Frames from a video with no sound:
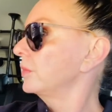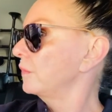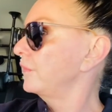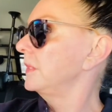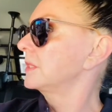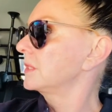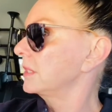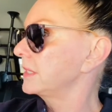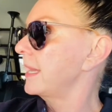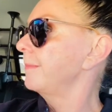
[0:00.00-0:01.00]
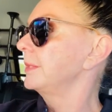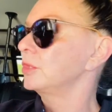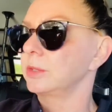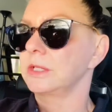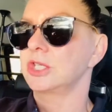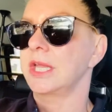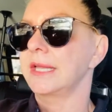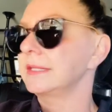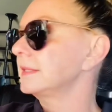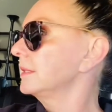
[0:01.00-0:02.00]
feet start tapping to the
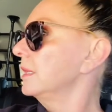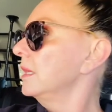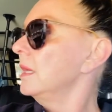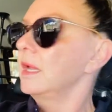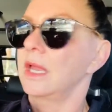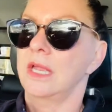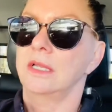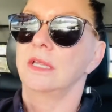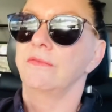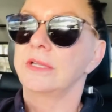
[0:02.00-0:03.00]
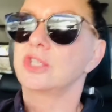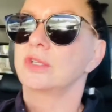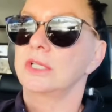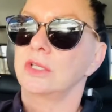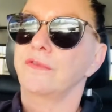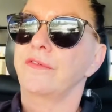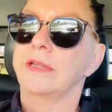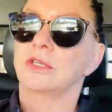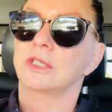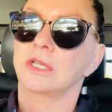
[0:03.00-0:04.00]
jazz, and eventually you
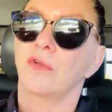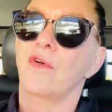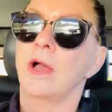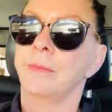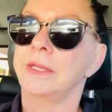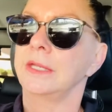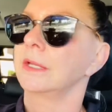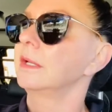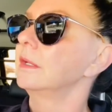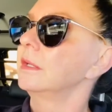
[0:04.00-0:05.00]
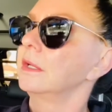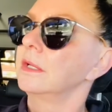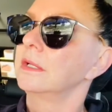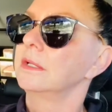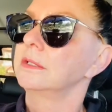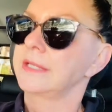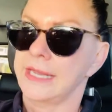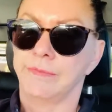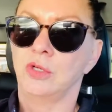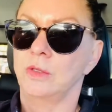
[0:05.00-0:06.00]
find yourself humming
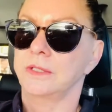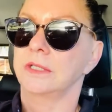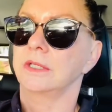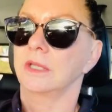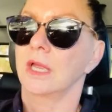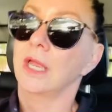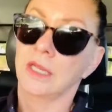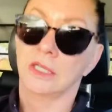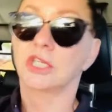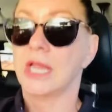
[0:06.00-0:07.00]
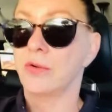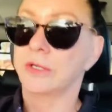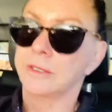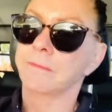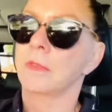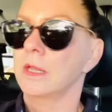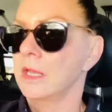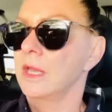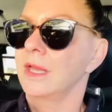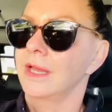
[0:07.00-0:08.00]
that music in the shower.
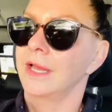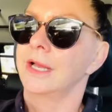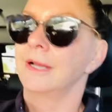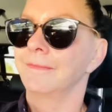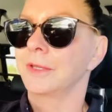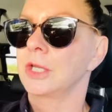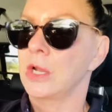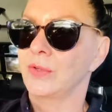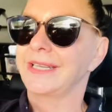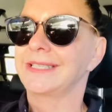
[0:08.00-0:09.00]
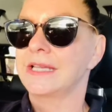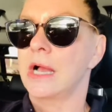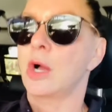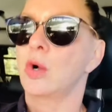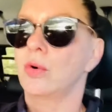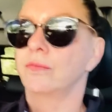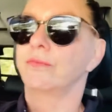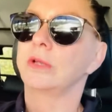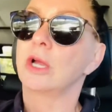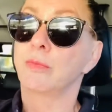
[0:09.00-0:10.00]
And that's how
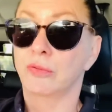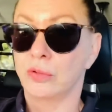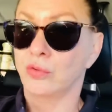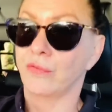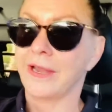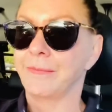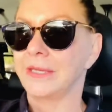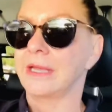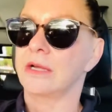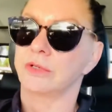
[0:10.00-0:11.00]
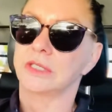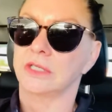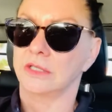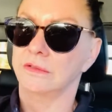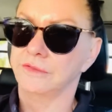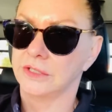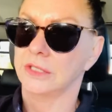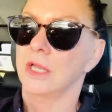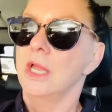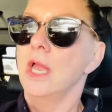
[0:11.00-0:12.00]
we are programming ourselves,
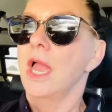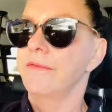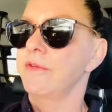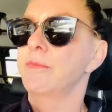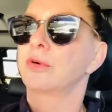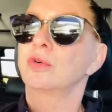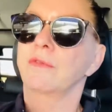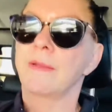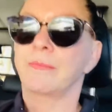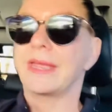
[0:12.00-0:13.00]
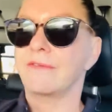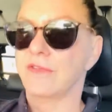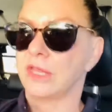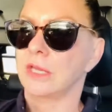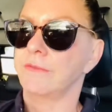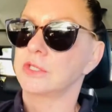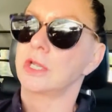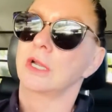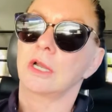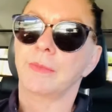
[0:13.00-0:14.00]
and we're programmed by everything. He was
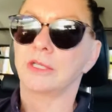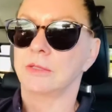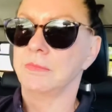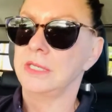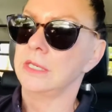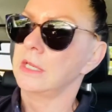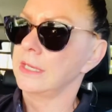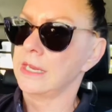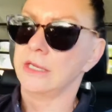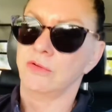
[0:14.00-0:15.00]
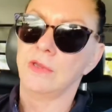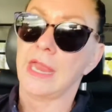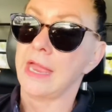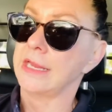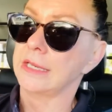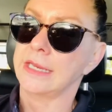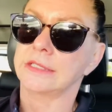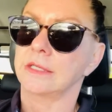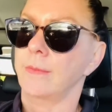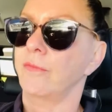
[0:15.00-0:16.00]
talking about the media, and I agree. I
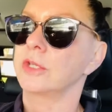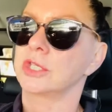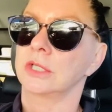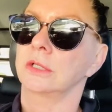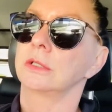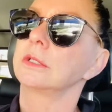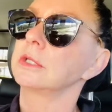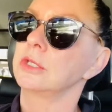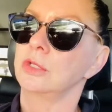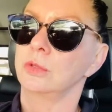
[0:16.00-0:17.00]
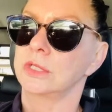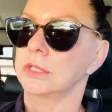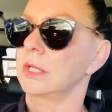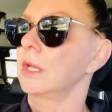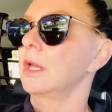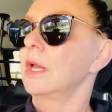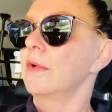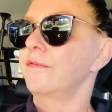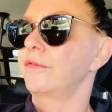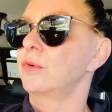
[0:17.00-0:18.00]
stopped watching the news
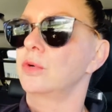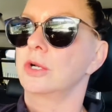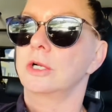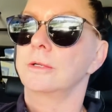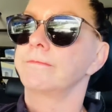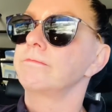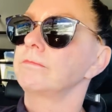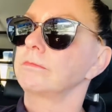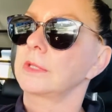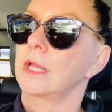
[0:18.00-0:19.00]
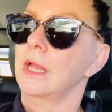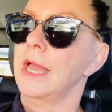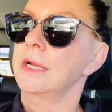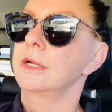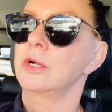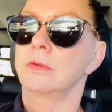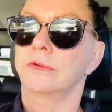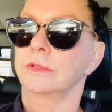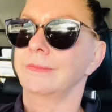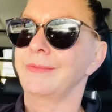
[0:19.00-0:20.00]
for, I don't know,
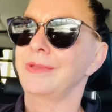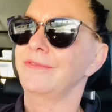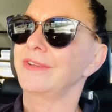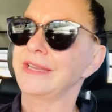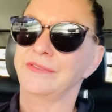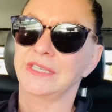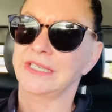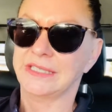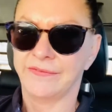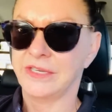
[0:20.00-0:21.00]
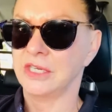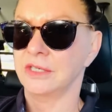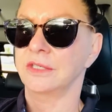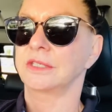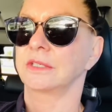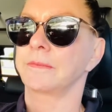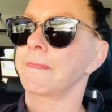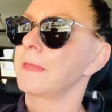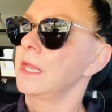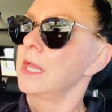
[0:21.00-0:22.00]
maybe 5, 6, 7 years,
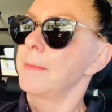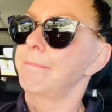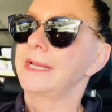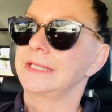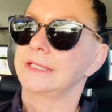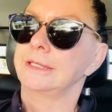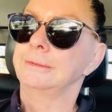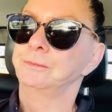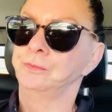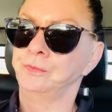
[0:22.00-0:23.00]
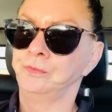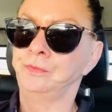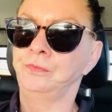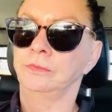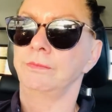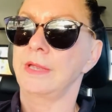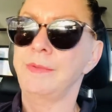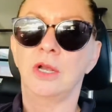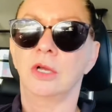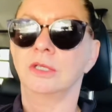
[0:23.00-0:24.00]
but
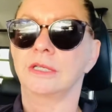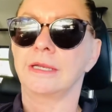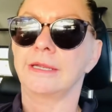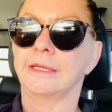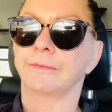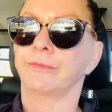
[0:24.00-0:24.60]
maybe longer than that.